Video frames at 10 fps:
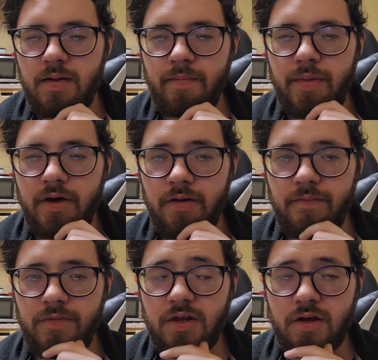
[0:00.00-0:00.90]

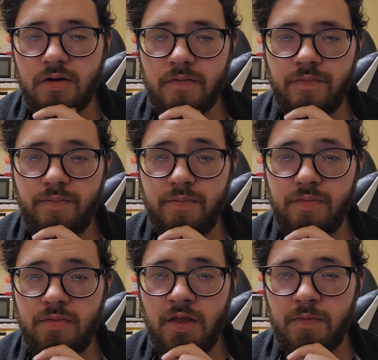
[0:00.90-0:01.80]
But,
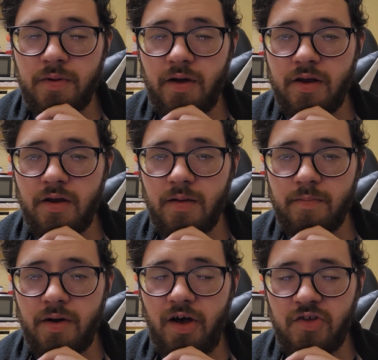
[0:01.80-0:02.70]
that's probably
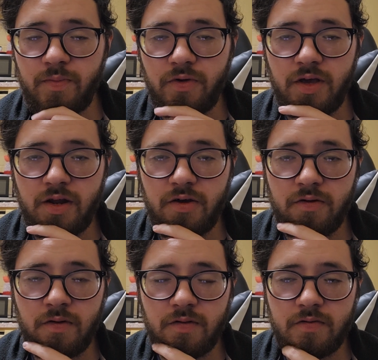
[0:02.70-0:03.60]
not possible,
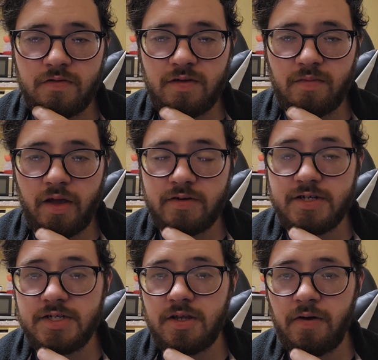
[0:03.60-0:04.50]
Some
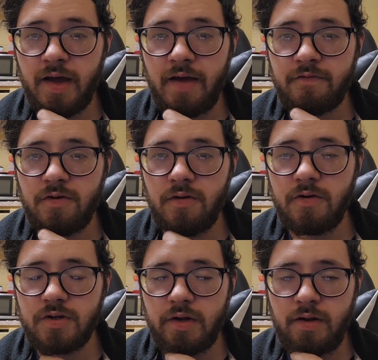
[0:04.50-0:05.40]
languages don't have
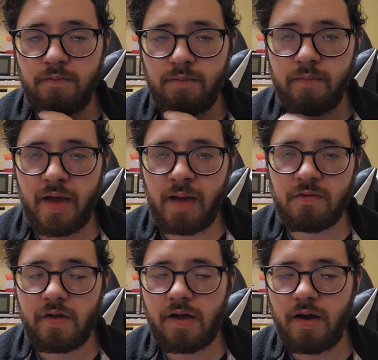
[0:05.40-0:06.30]
tutors on
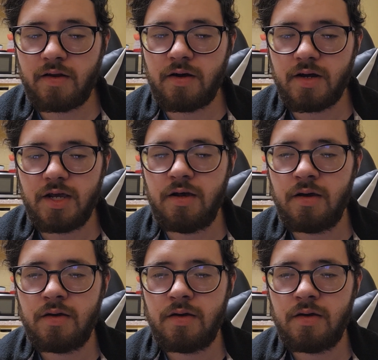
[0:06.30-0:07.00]
apps like Italki.